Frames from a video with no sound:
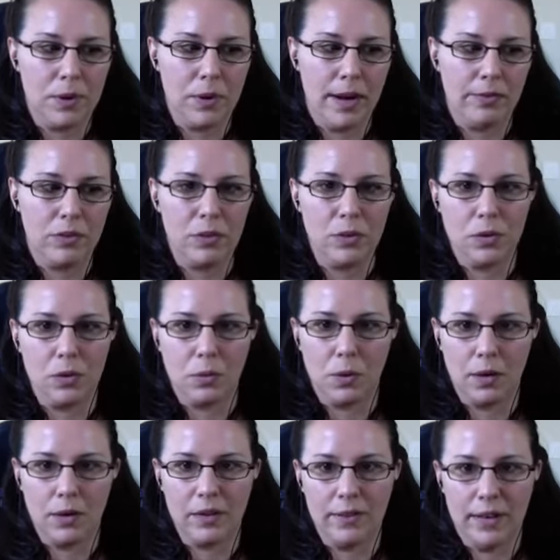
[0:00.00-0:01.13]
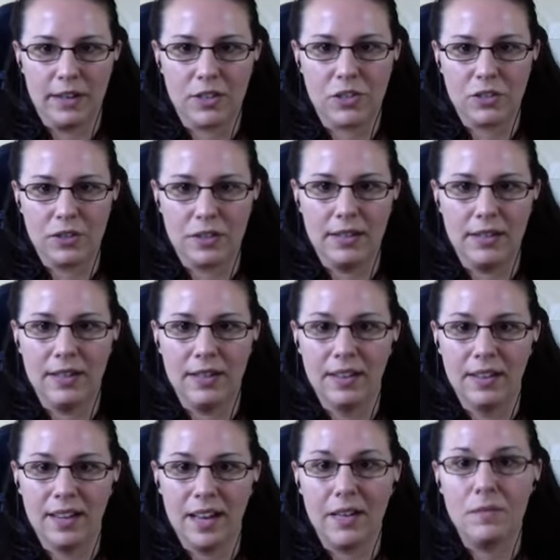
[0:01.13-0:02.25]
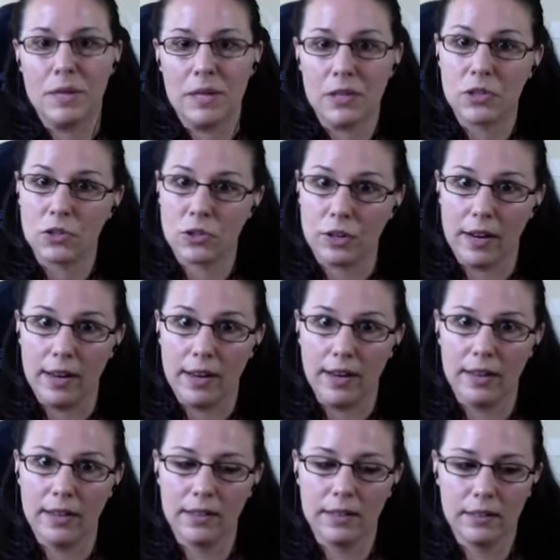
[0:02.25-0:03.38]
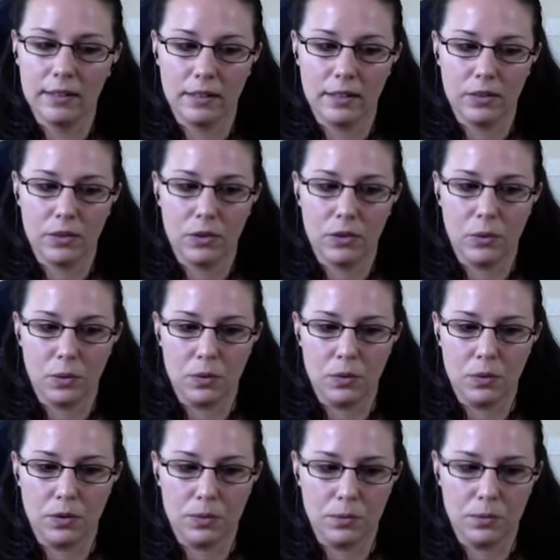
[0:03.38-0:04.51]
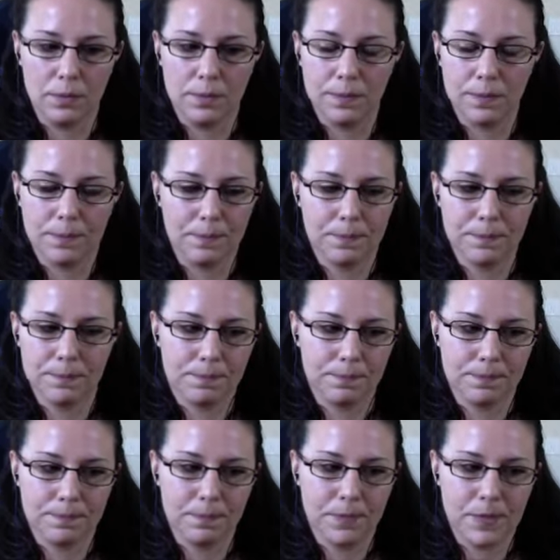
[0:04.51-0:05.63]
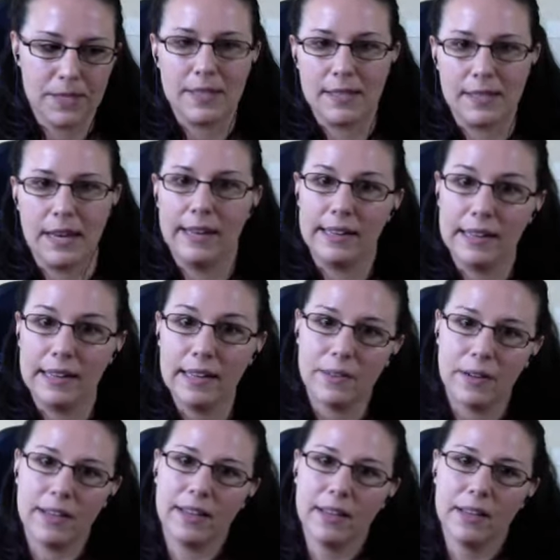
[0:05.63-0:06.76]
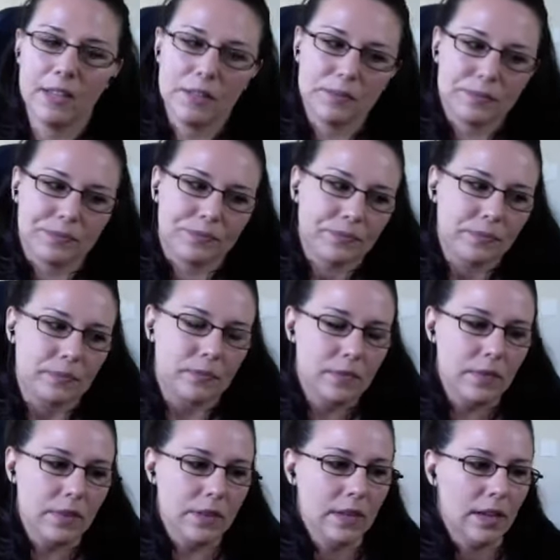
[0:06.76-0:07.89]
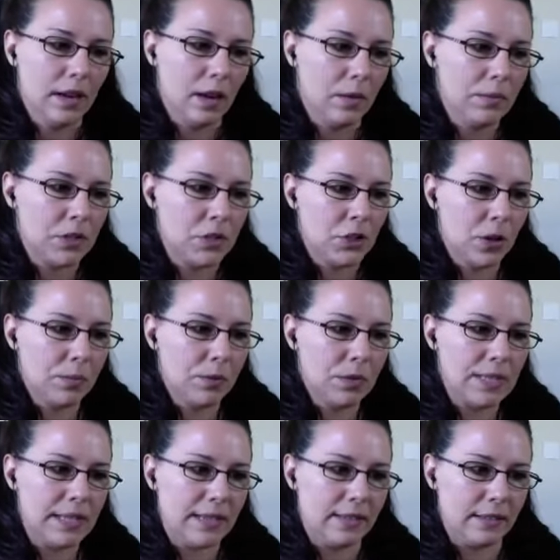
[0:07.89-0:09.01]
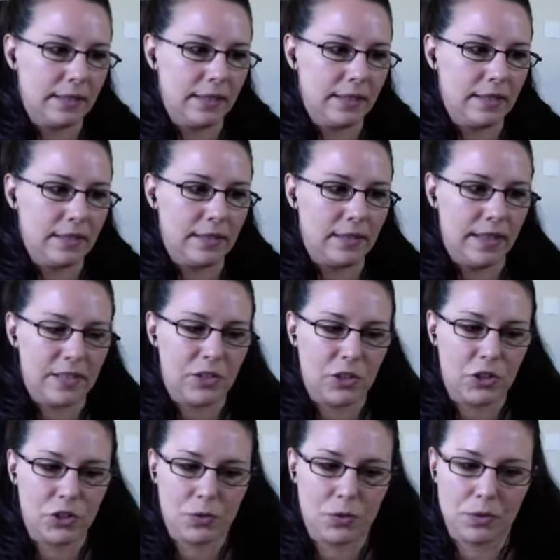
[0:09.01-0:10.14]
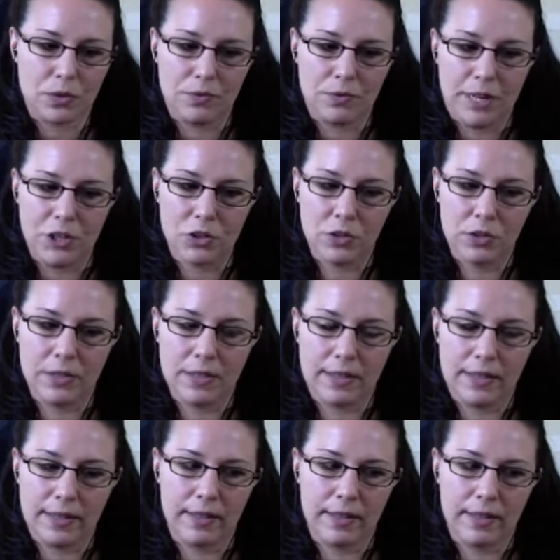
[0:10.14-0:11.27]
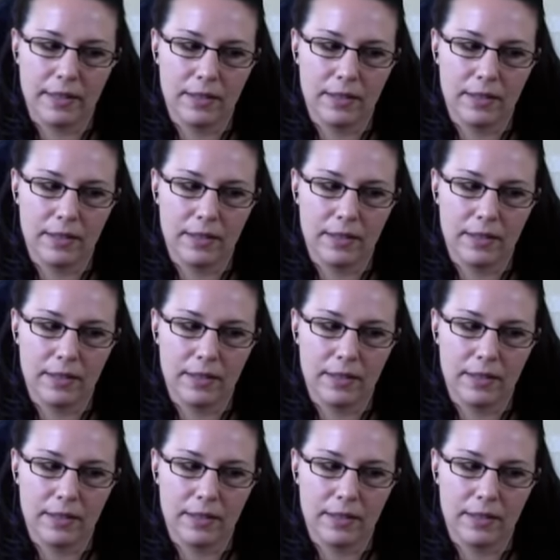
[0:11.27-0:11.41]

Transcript: have to do the work of actually administering the society, right? The trouble is that like that structure is really fragile because like